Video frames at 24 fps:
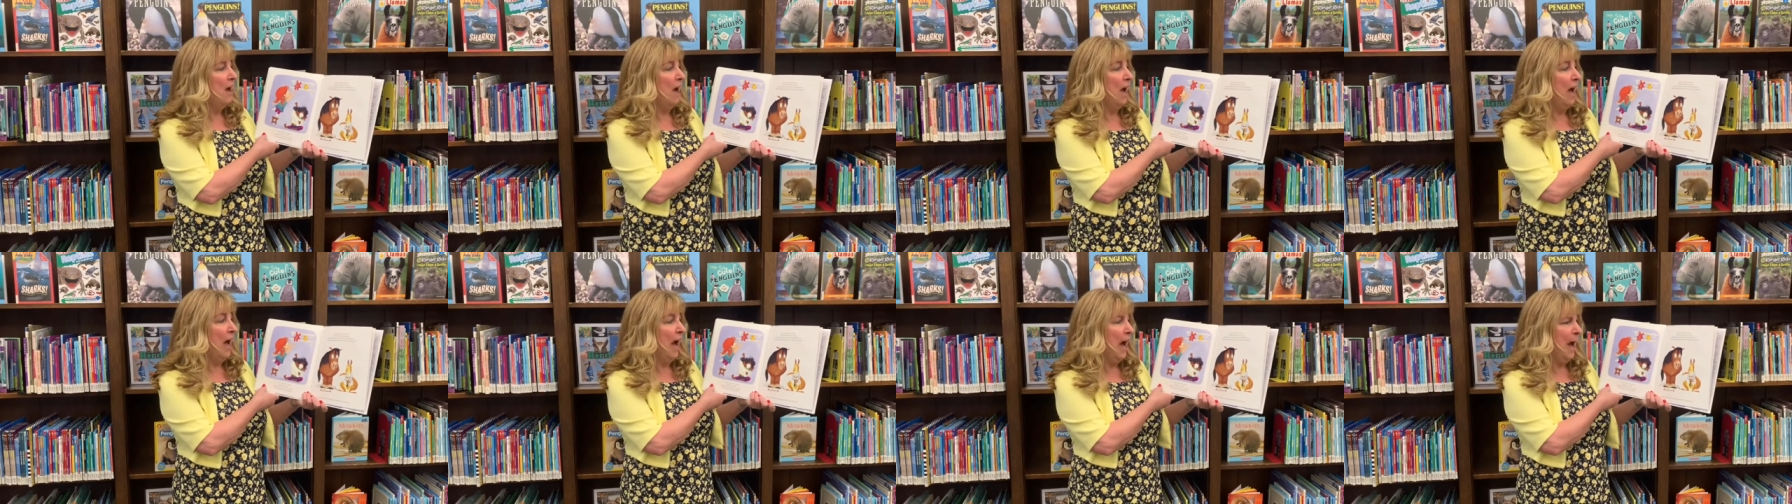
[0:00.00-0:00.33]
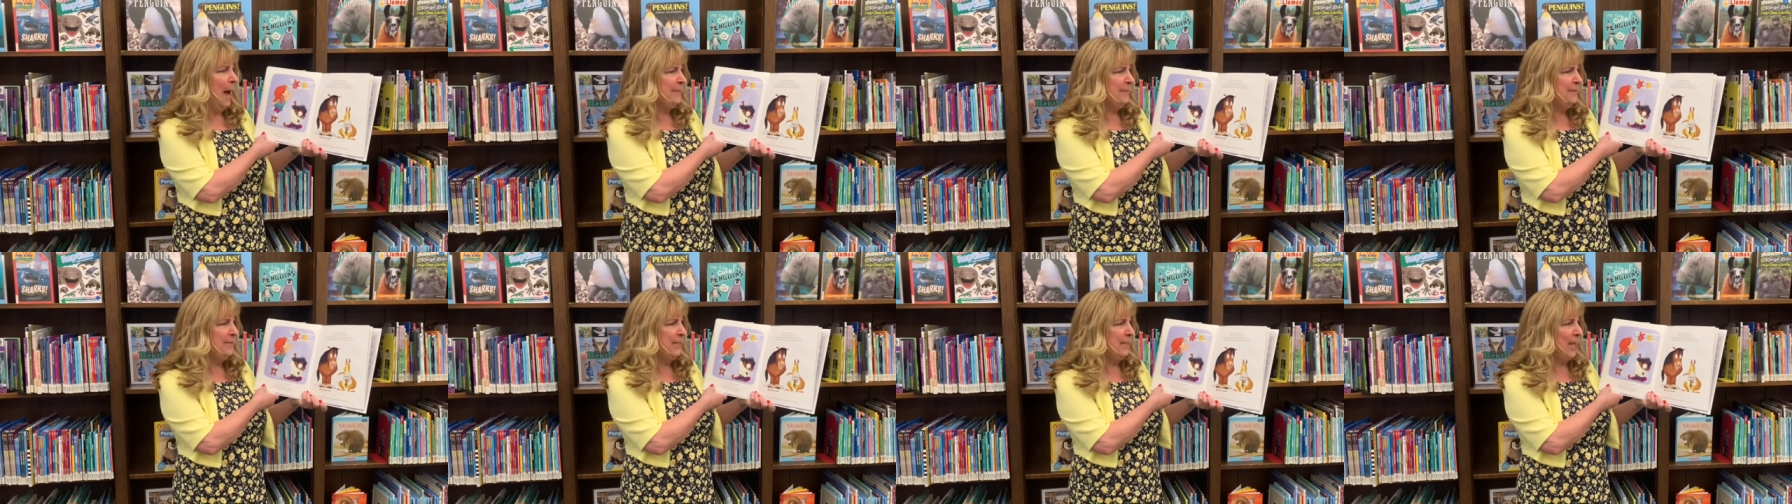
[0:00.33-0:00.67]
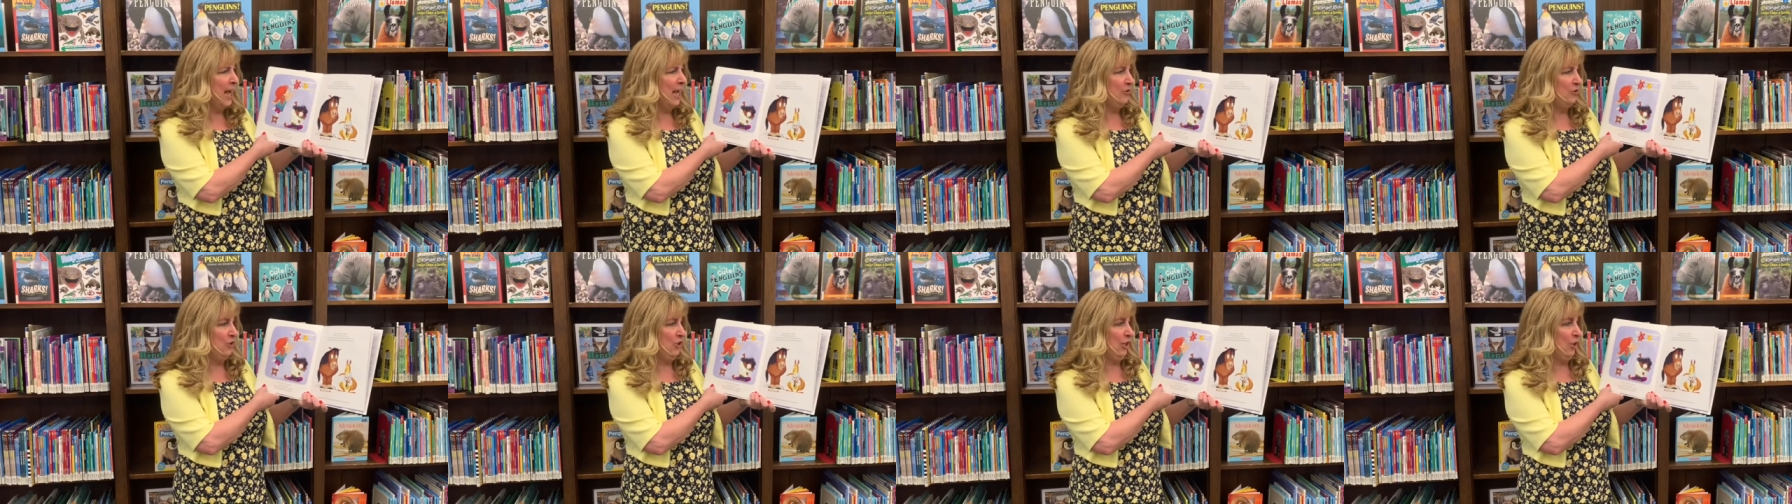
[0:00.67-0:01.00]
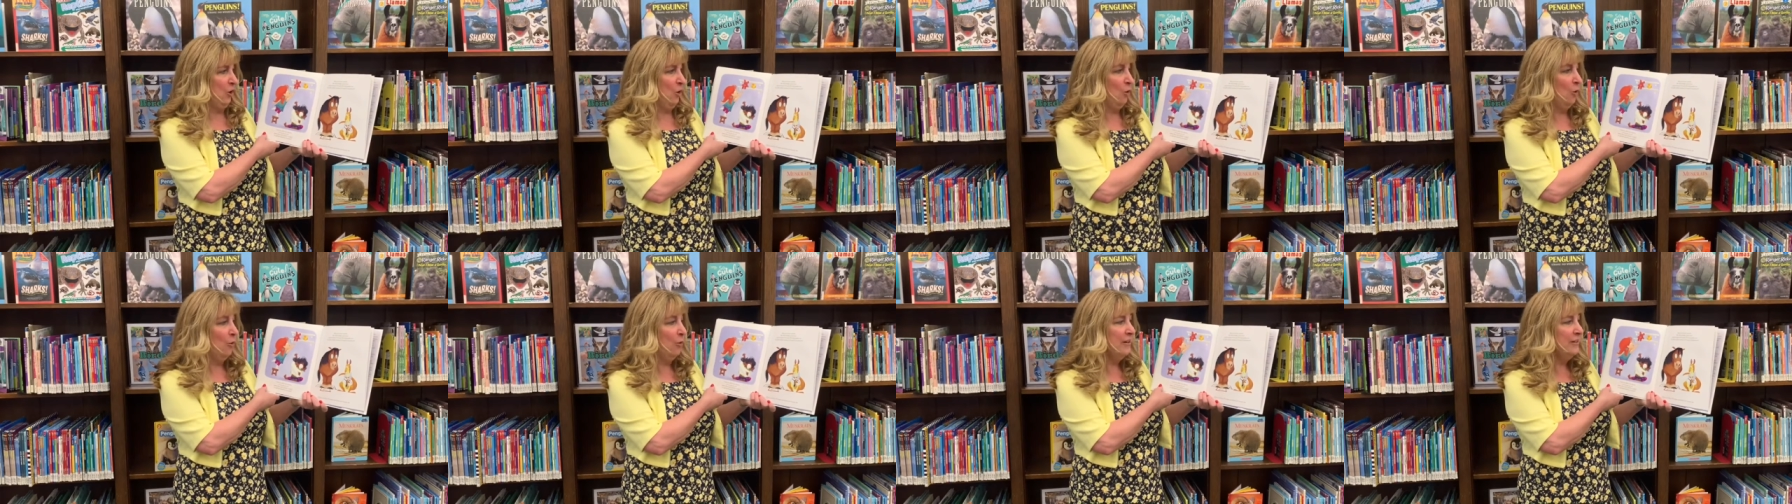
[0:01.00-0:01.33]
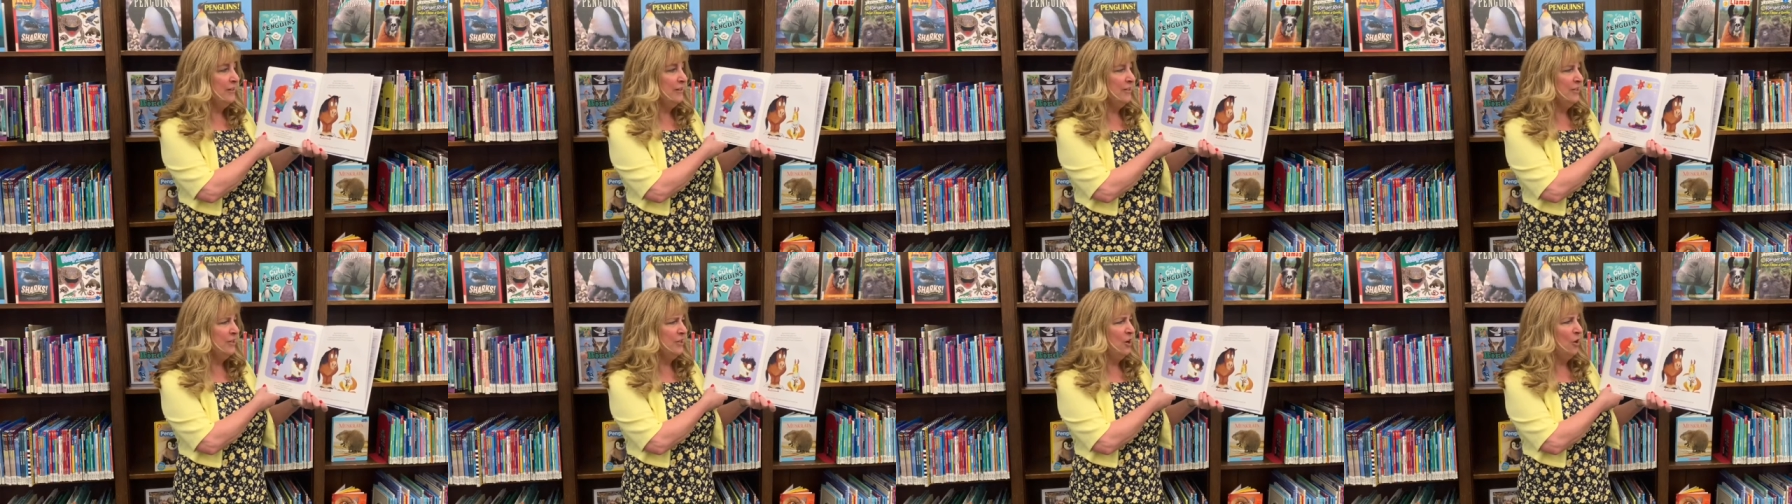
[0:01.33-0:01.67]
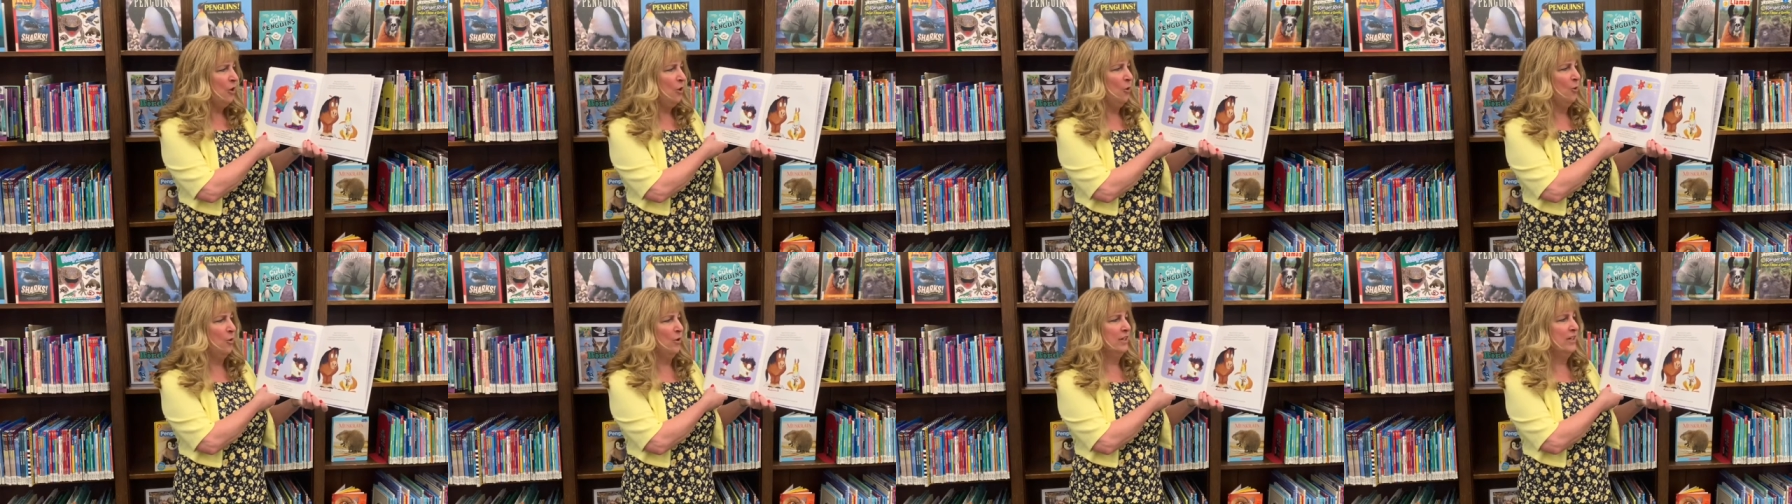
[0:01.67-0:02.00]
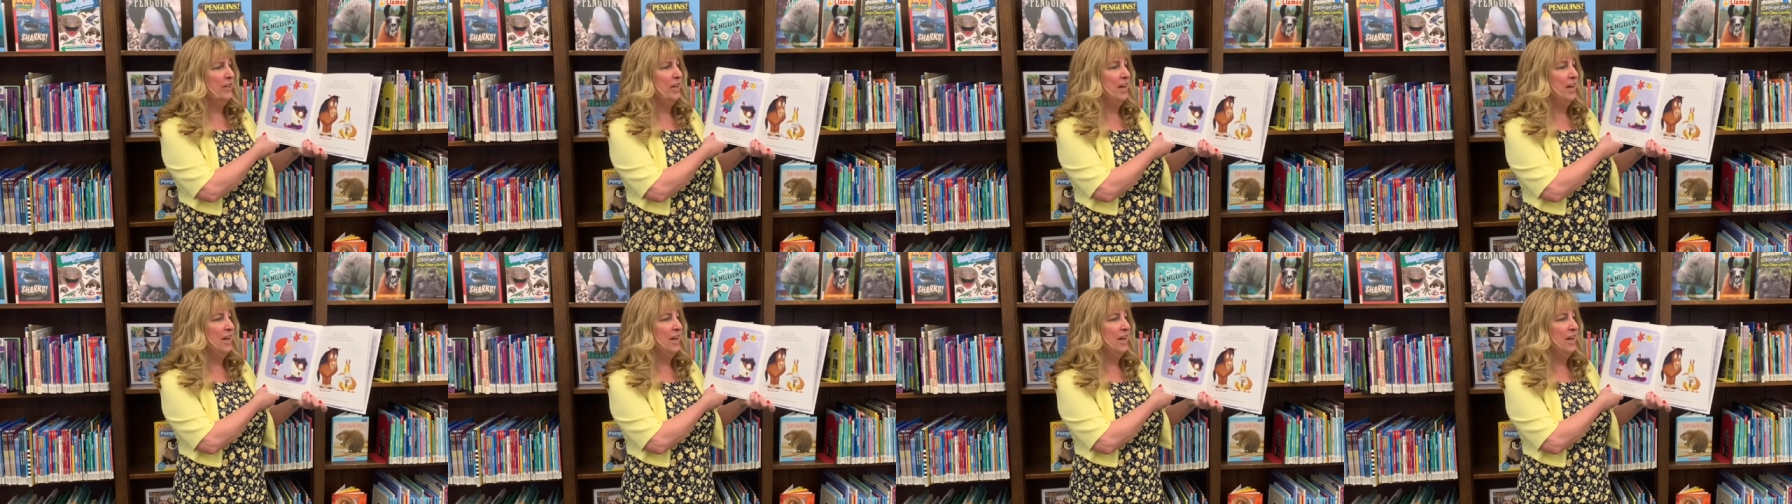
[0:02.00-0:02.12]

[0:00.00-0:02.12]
A hopscotching horse or